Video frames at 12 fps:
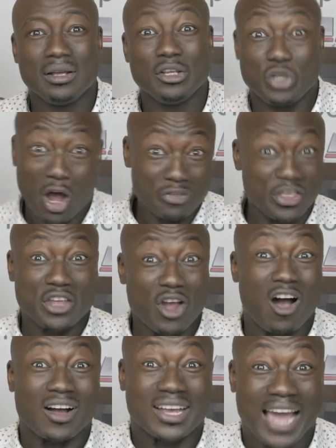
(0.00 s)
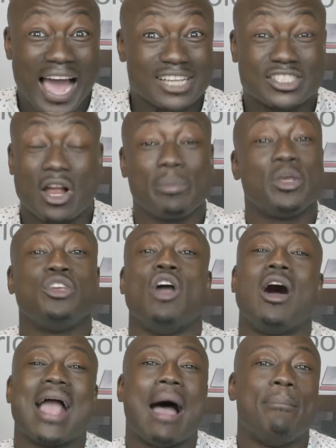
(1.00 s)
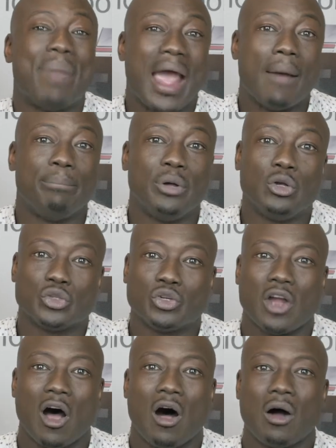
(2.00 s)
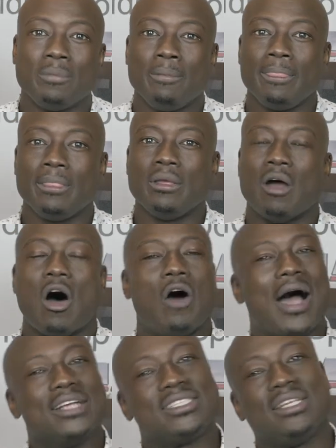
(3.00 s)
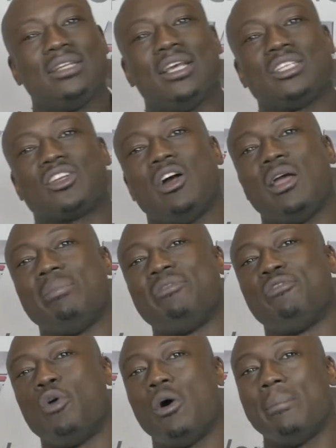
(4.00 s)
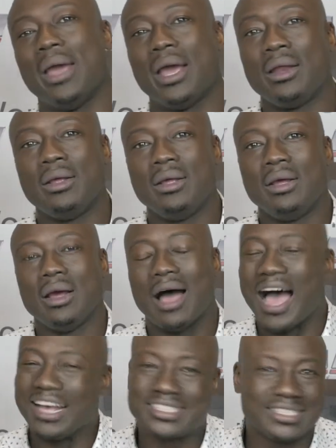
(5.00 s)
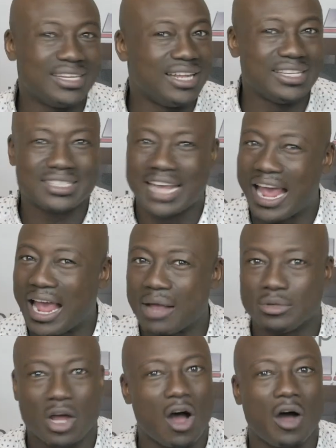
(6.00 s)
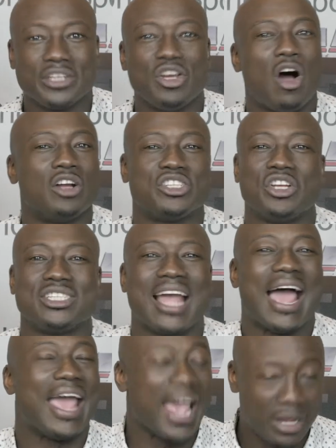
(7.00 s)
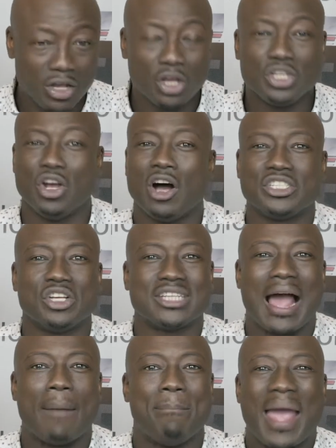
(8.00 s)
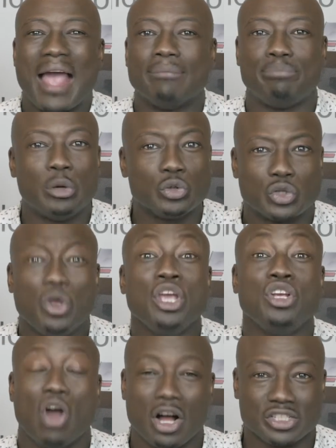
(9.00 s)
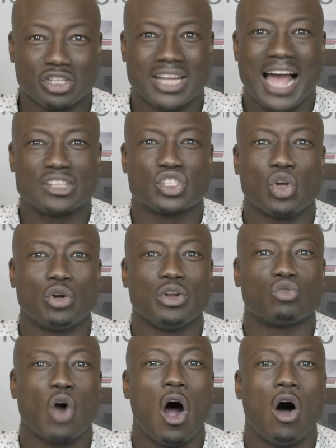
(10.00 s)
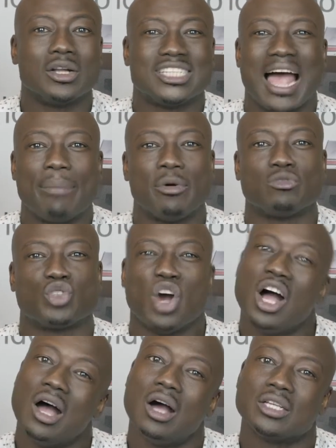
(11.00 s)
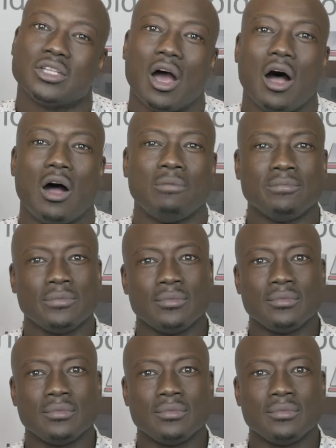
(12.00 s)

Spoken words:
Y'all think y'all got something? Y'all got bamboozled, dog. Oh, I seen this game before, man. I seen this game, dog. Y'all just got bamboozled. Y'all just got sold the wrong type of drugs, dog.